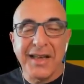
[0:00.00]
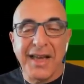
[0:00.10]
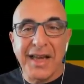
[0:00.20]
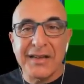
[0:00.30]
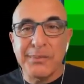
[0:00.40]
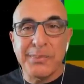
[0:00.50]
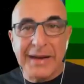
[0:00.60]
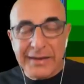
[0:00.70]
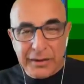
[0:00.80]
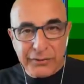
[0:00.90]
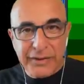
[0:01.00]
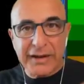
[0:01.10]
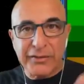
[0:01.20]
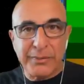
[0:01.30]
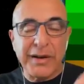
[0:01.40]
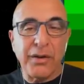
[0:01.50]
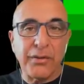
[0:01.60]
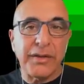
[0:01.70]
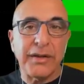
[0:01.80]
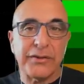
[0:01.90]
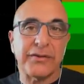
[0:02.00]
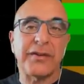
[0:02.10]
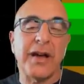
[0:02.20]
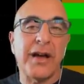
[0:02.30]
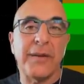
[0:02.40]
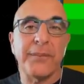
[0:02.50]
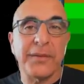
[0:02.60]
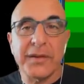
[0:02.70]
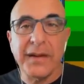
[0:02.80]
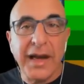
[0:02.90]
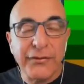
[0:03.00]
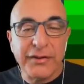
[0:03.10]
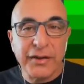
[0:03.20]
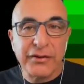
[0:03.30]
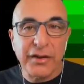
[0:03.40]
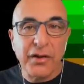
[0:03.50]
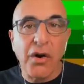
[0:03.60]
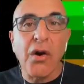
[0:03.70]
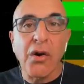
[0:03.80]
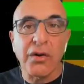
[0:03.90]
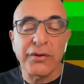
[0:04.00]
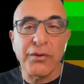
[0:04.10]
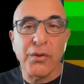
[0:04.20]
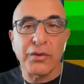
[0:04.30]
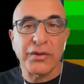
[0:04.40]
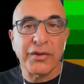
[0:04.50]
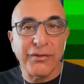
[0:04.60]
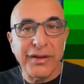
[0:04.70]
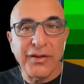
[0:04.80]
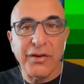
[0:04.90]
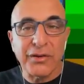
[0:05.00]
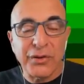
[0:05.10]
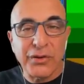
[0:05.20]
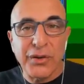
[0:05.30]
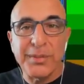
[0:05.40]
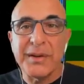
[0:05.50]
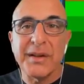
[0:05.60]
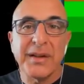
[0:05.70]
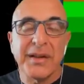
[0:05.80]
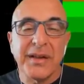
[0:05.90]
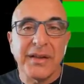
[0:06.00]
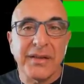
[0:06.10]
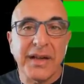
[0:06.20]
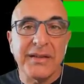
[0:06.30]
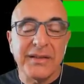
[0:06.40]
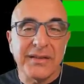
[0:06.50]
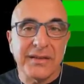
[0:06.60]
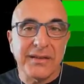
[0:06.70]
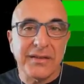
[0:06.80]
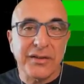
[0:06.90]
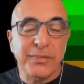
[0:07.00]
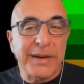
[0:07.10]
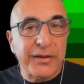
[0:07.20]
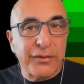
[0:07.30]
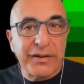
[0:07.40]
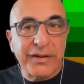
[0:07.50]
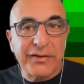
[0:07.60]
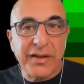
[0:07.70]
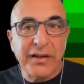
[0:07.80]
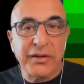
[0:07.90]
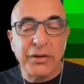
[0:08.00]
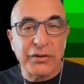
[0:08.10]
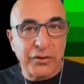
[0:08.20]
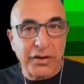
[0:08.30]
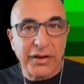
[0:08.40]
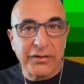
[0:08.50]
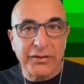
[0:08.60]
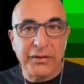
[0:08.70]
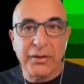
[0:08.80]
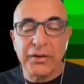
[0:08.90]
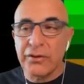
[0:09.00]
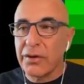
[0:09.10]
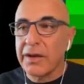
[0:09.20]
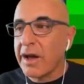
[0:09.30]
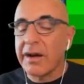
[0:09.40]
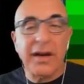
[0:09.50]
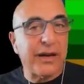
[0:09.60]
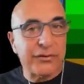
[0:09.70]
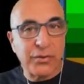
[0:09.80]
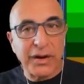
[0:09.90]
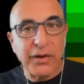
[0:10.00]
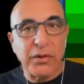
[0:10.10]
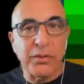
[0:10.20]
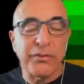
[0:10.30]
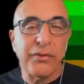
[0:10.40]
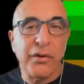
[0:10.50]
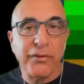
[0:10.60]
And plenty of links below this live session, or if you're watching the video on YouTube, then there's plenty of links there. You can join us. You can join our live trading room for a